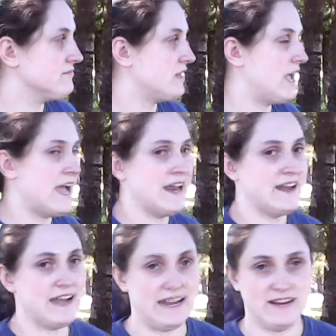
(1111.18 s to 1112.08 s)
I had a
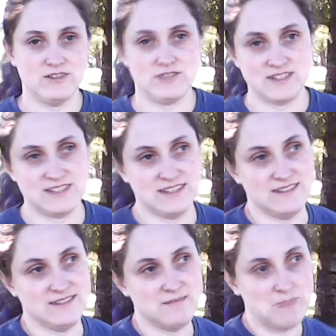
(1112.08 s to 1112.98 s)
high interest in
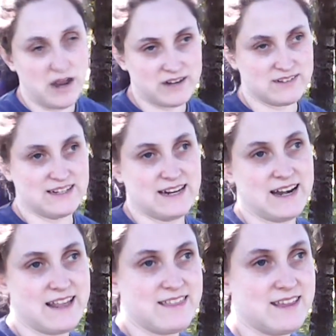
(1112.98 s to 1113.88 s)
modeling, and
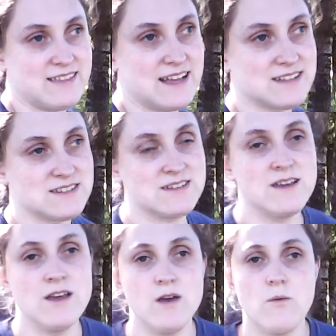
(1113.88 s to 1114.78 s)
I think that's
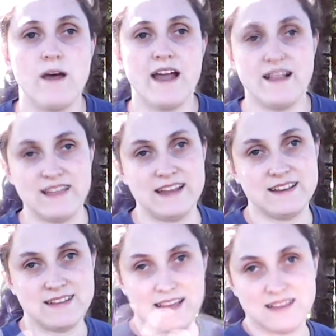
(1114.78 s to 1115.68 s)
why I like
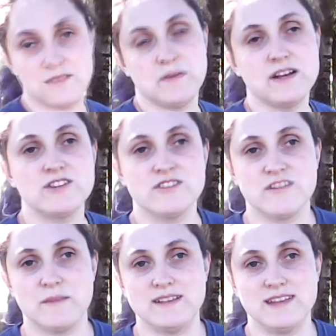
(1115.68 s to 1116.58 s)
taking the pictures of
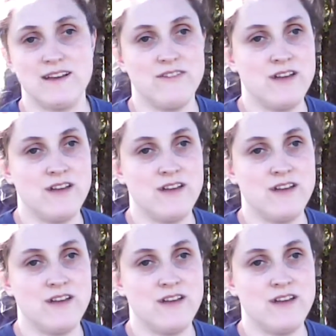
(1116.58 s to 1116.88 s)
myself.